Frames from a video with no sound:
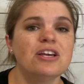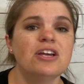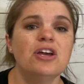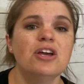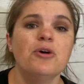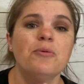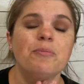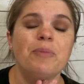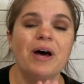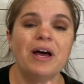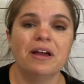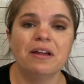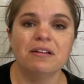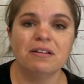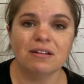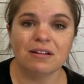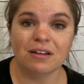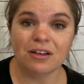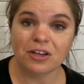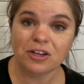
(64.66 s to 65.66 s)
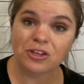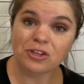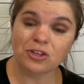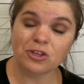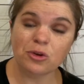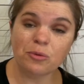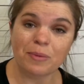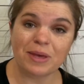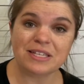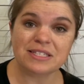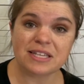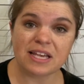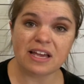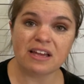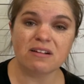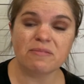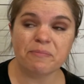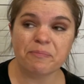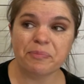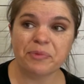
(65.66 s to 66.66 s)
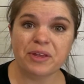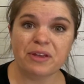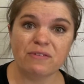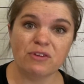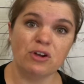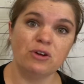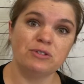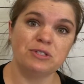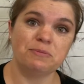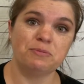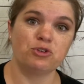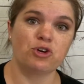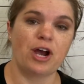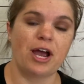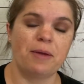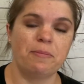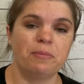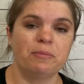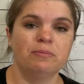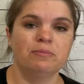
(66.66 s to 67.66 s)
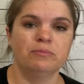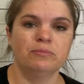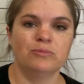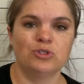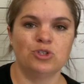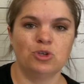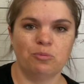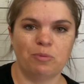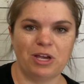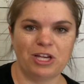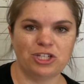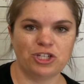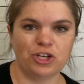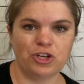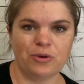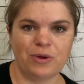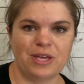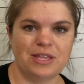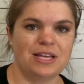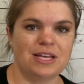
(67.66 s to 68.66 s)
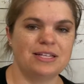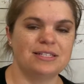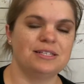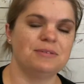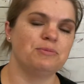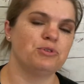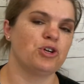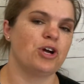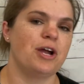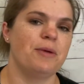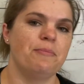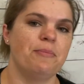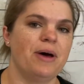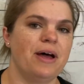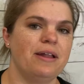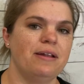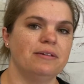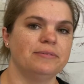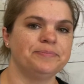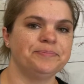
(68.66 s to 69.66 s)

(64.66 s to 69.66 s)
But you miss it if you don't subscribe. So make sure you hit that subscribe button.